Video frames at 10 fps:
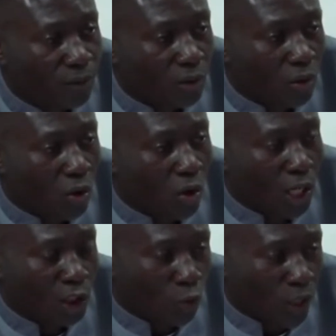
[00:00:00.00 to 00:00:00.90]
Go
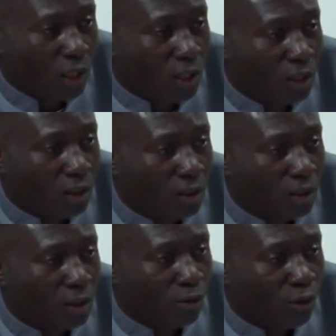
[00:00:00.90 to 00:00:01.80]
and work
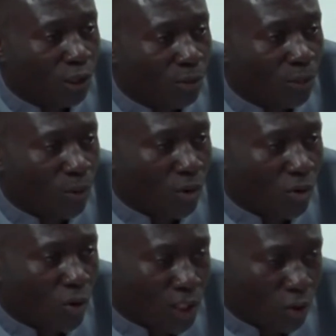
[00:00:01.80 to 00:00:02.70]
for the people. Go
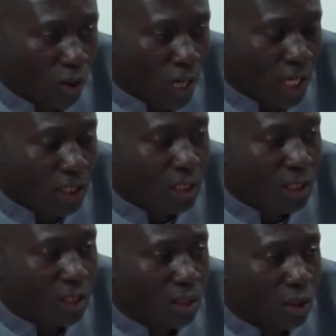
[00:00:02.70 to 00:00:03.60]
and organize
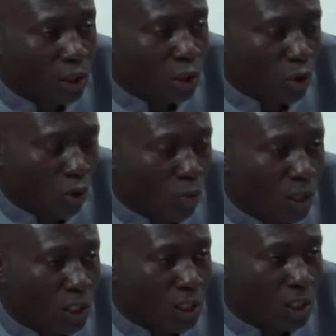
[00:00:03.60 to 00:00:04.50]
this
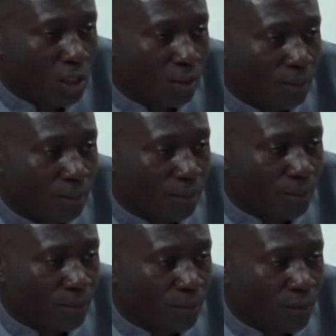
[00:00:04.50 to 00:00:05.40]
document.
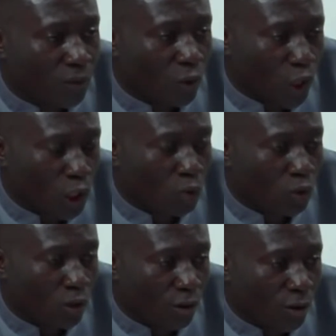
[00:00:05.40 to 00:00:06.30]
We need it to
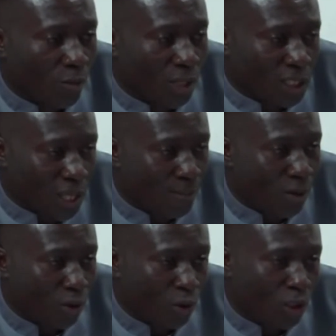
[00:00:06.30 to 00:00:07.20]
develop as Zambia. We
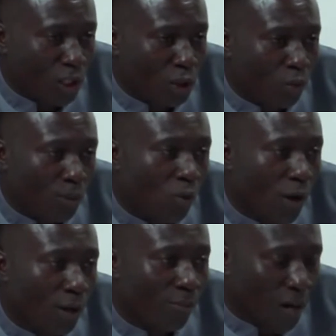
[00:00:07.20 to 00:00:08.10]
don't need to be
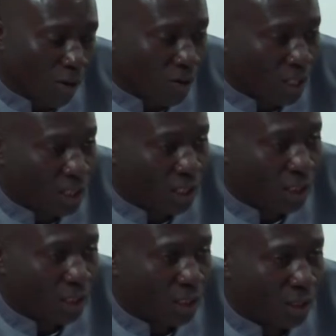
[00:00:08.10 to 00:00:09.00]
going backwards.
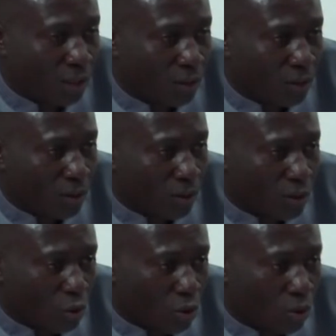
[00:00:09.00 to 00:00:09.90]

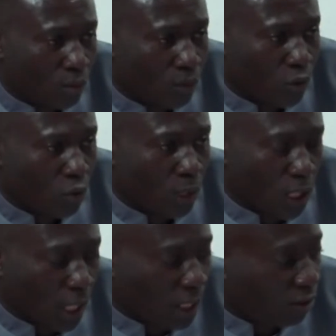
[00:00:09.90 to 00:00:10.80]
So you may
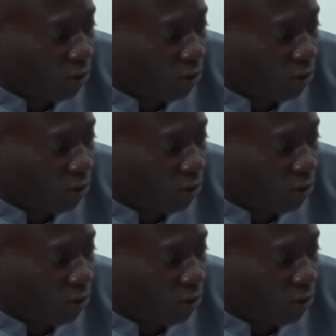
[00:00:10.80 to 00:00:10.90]
take leave,